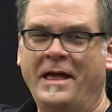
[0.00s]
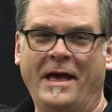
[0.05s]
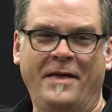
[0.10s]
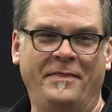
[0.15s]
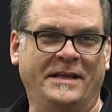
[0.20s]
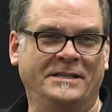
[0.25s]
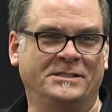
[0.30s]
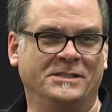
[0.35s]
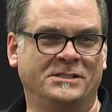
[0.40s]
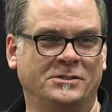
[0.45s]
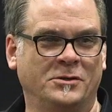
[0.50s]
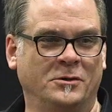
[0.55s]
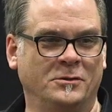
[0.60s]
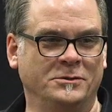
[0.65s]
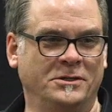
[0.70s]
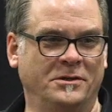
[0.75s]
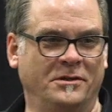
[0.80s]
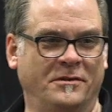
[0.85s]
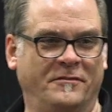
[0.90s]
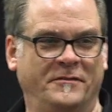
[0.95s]
and they just
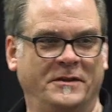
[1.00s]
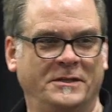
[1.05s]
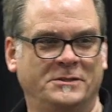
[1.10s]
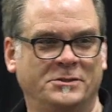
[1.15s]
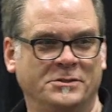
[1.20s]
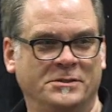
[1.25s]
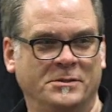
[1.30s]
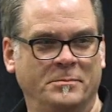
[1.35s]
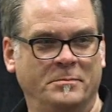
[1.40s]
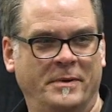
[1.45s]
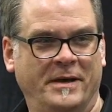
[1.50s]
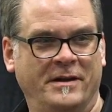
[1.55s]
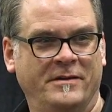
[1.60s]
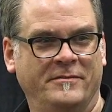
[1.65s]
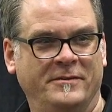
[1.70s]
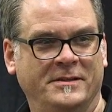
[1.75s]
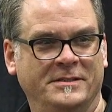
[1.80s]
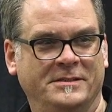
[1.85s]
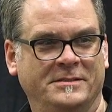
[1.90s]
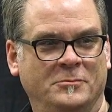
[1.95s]
told you the features and
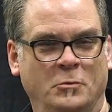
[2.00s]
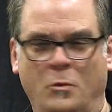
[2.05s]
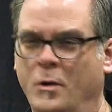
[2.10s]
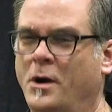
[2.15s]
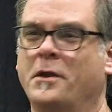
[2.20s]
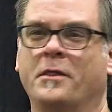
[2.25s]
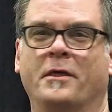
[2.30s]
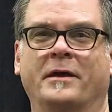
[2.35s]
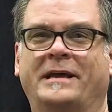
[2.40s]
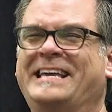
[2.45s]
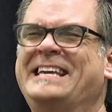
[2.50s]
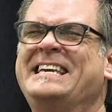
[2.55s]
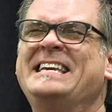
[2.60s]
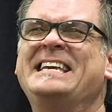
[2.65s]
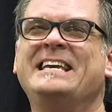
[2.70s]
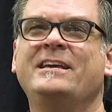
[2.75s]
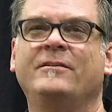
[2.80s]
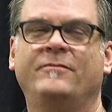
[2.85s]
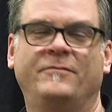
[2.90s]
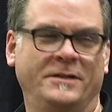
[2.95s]
benefits, one of the
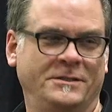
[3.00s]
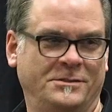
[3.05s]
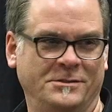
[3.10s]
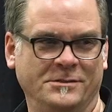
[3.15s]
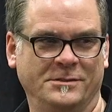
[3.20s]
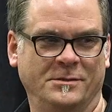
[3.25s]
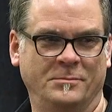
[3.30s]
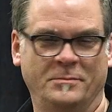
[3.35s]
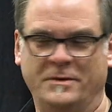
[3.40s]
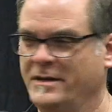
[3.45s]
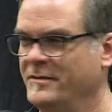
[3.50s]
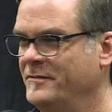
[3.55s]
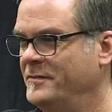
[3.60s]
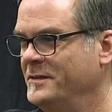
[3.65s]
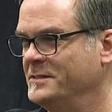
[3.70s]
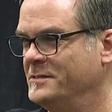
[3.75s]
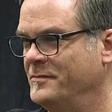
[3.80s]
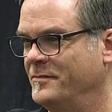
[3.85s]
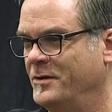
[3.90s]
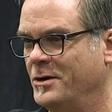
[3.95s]
key features and
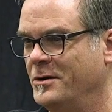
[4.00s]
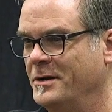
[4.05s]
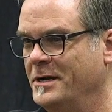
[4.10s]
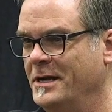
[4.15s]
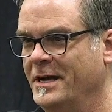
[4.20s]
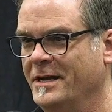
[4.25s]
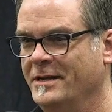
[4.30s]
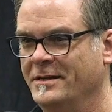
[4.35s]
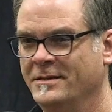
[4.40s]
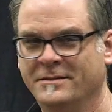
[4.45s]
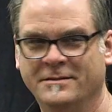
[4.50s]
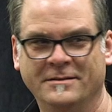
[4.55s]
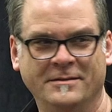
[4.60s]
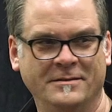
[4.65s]
benefits of REI.